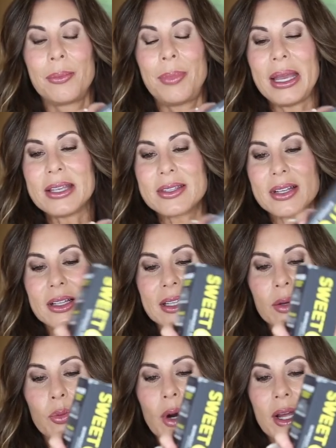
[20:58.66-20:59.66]

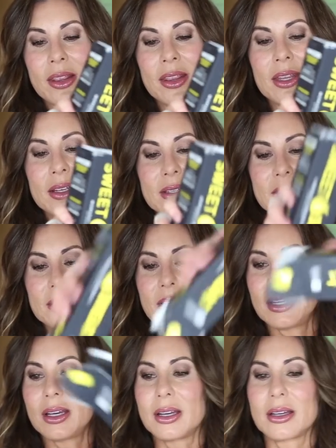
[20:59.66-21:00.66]
Basically what this
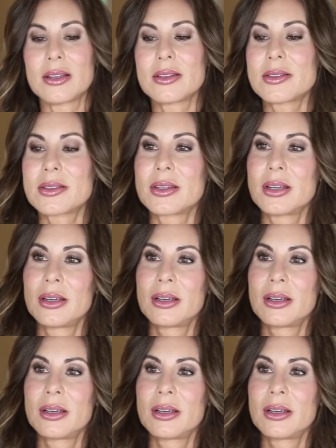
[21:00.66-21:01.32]
is,